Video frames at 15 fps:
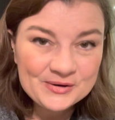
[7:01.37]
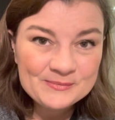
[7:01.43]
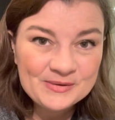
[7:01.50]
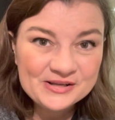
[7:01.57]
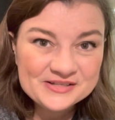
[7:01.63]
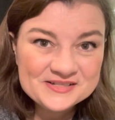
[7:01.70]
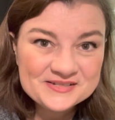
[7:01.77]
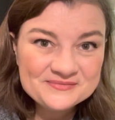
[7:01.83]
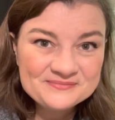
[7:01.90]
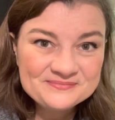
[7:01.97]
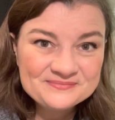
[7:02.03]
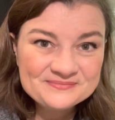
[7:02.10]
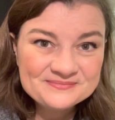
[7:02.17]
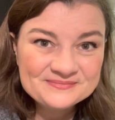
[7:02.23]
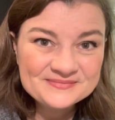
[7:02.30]
much.
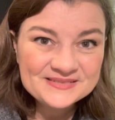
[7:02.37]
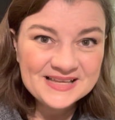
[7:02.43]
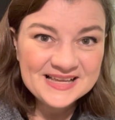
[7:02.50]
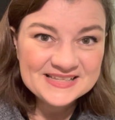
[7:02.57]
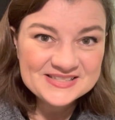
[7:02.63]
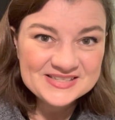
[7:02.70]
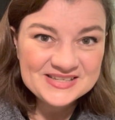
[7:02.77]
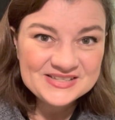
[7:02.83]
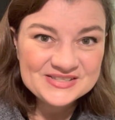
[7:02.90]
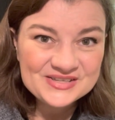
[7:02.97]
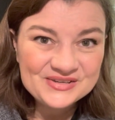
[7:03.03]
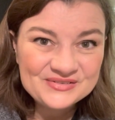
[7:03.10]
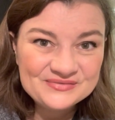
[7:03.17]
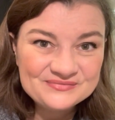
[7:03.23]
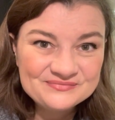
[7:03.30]
I'll see you
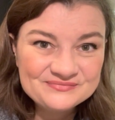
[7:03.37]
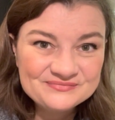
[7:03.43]
soon.